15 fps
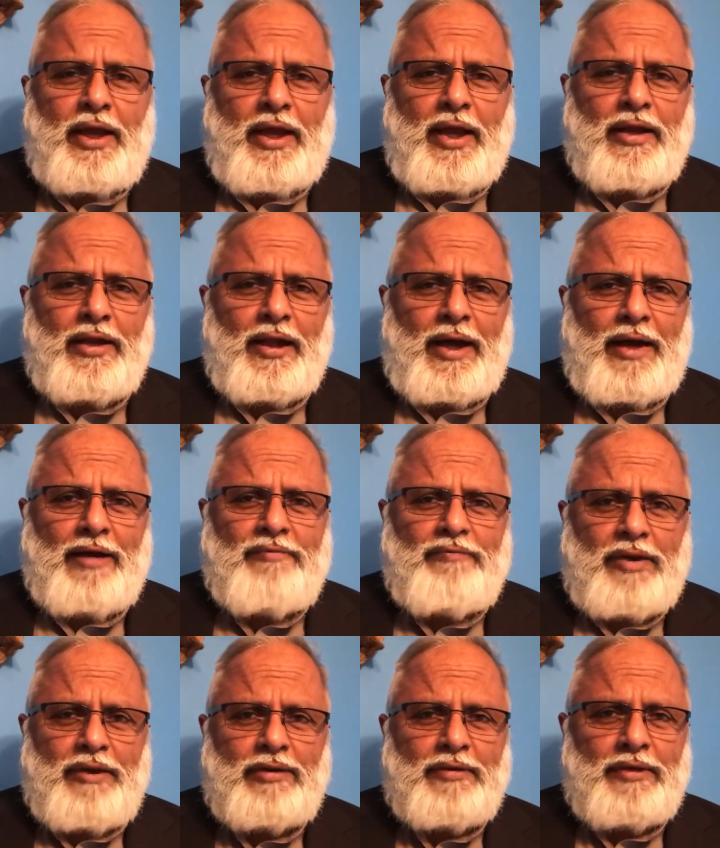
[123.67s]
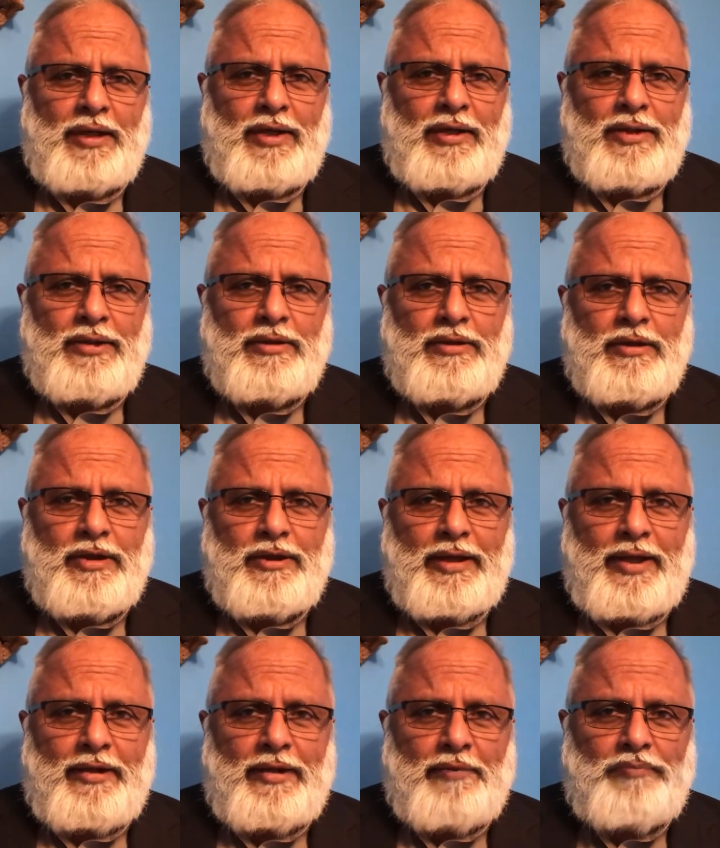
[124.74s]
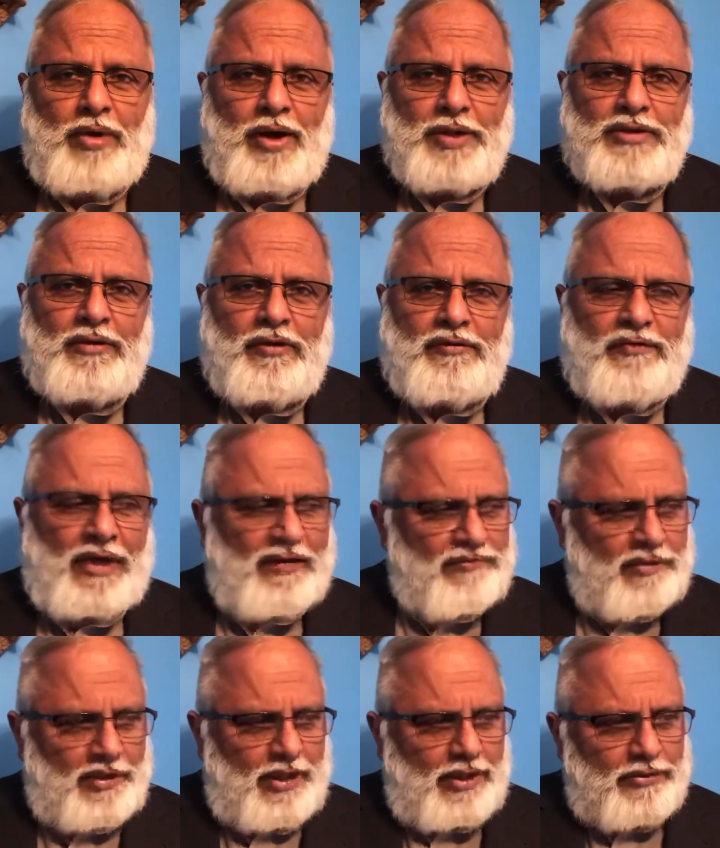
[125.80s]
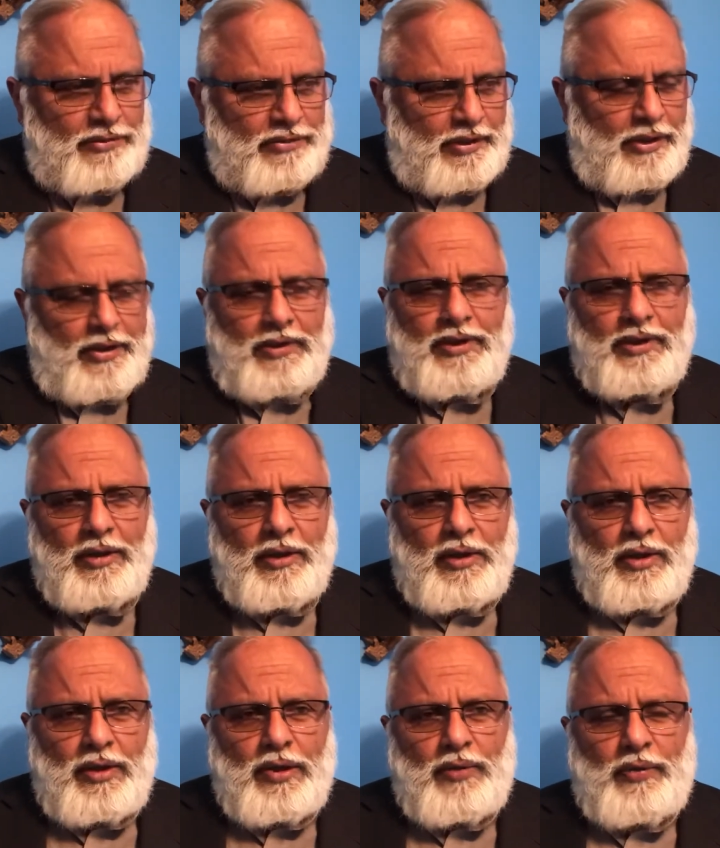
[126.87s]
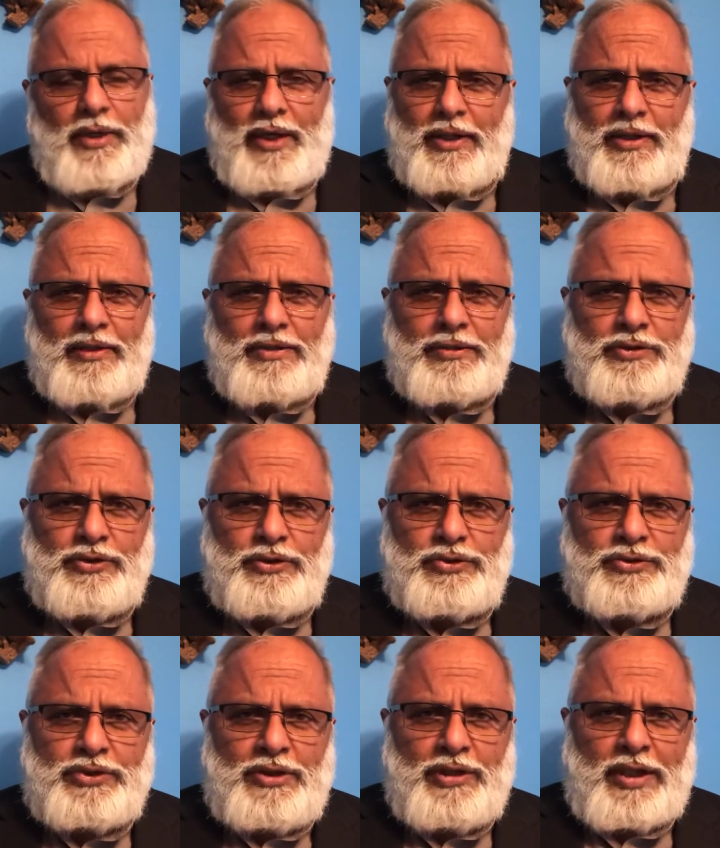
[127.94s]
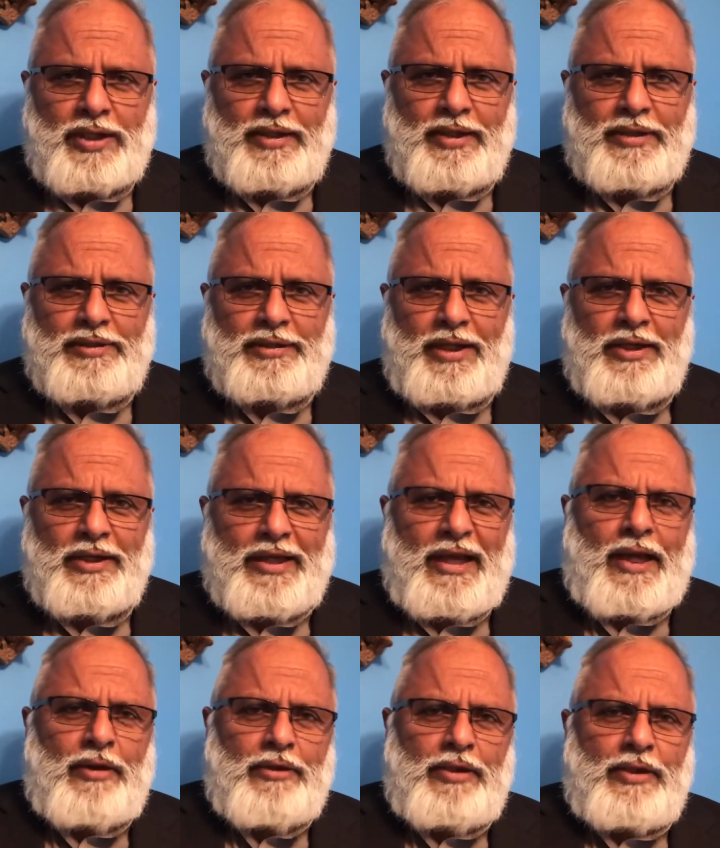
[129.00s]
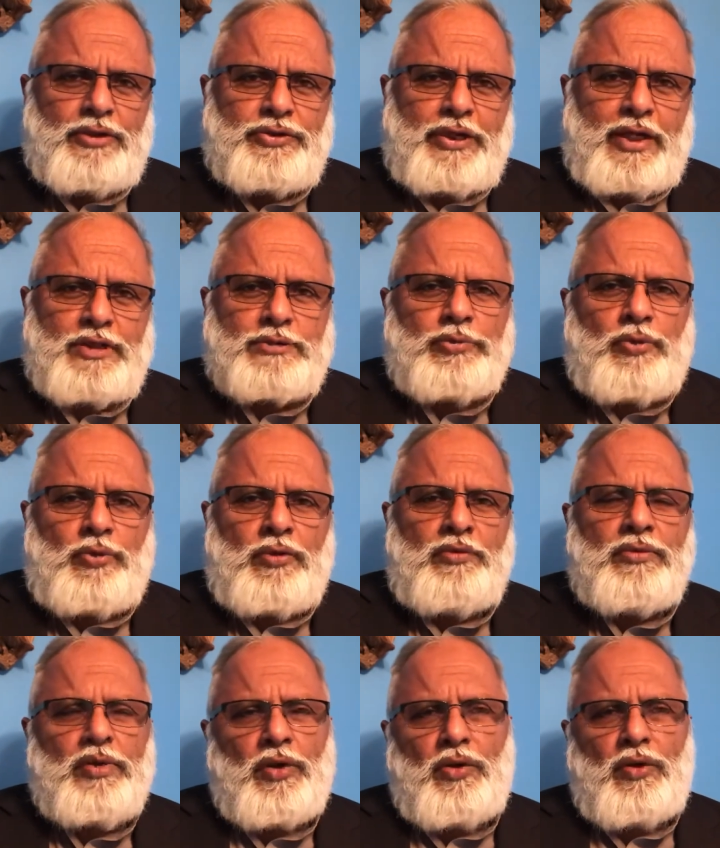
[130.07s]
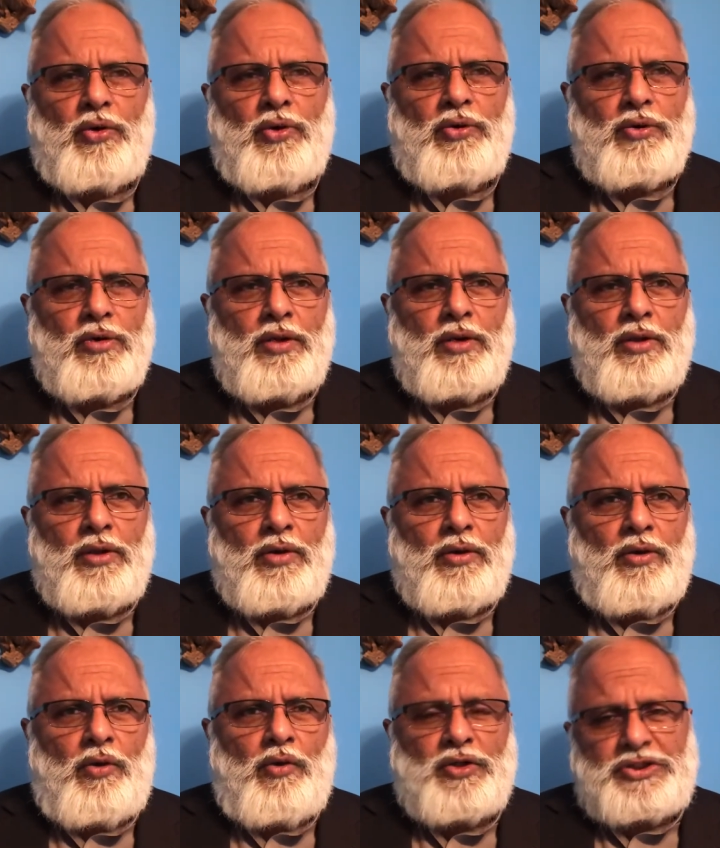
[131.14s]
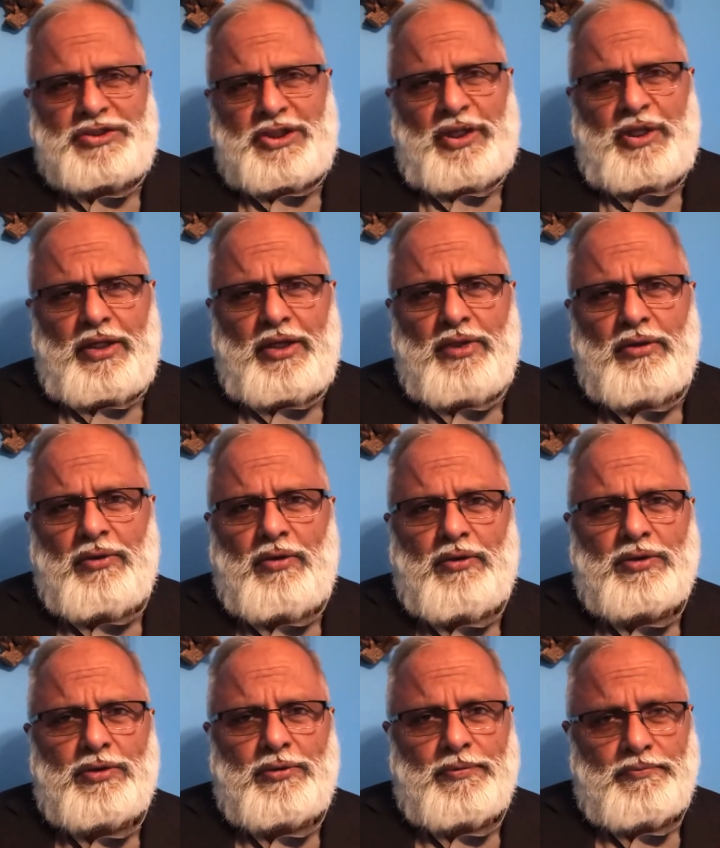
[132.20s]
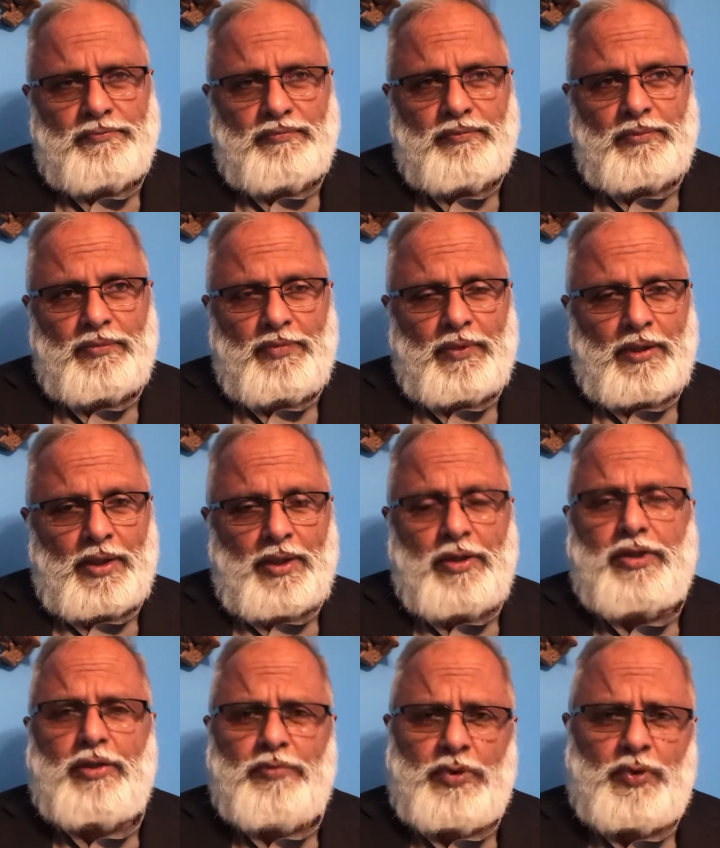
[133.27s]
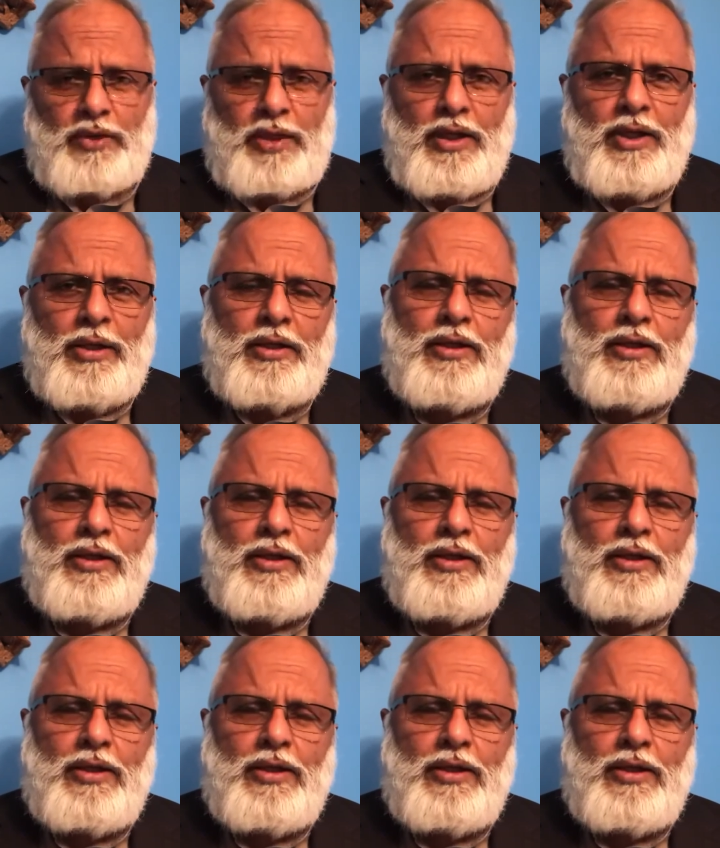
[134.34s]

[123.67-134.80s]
And I've been in uh, in a pocket of revival here and there, where you see like an entire county transformed, or or city, or community.